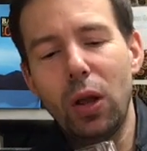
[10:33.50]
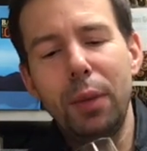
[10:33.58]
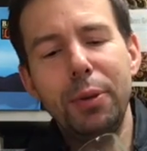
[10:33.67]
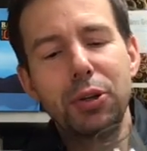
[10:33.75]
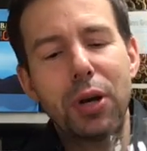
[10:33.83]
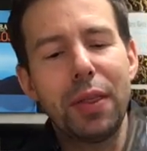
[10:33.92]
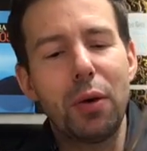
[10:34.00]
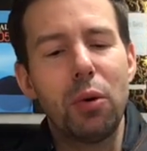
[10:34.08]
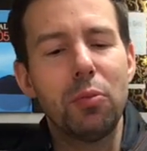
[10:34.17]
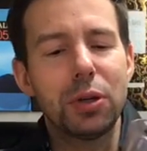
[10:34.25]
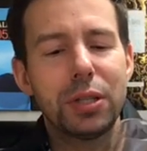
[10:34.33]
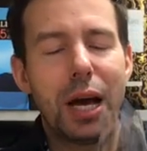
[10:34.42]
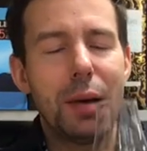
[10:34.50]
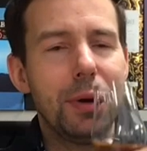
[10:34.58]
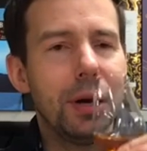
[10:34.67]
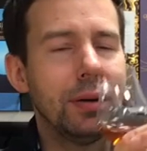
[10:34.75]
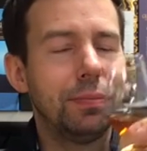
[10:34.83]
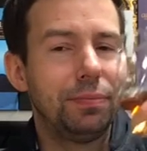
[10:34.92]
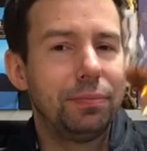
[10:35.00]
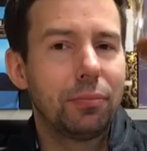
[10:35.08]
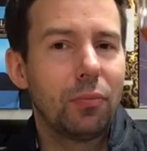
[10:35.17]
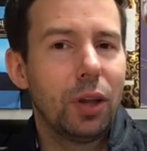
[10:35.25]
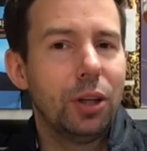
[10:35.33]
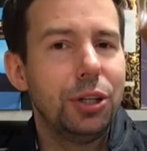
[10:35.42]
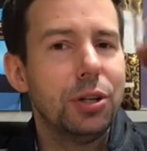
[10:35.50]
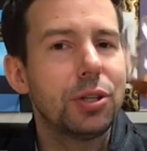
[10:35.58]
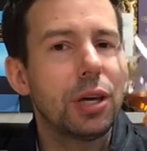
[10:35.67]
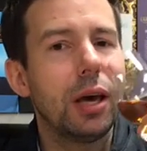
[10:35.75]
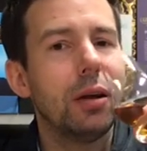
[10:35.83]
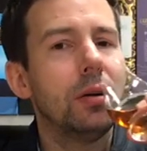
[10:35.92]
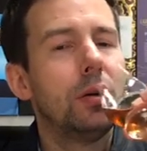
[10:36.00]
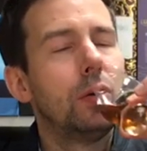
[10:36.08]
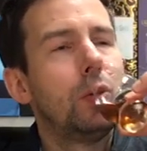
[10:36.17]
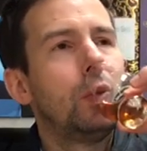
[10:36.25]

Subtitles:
Let me try that one more time here. Cheers again.